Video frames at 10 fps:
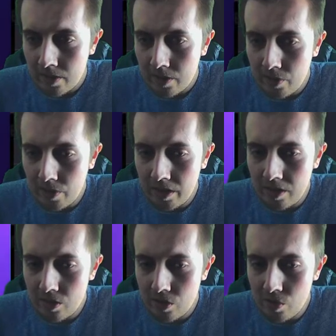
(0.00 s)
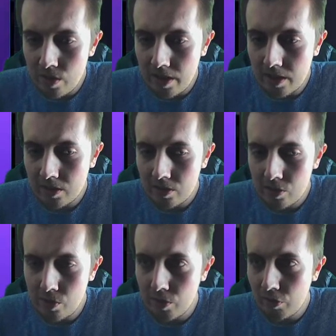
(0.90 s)
not anything too uh,
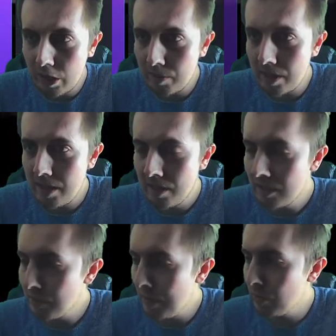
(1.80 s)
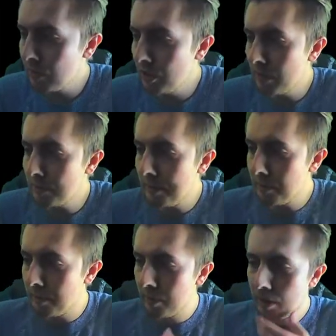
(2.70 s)
too incredibly special to shout about.
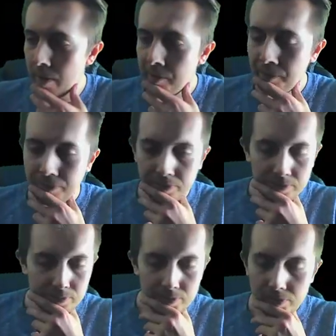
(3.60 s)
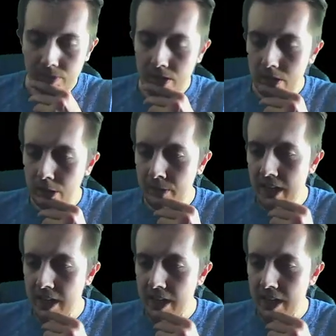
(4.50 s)
But come on, come on, EA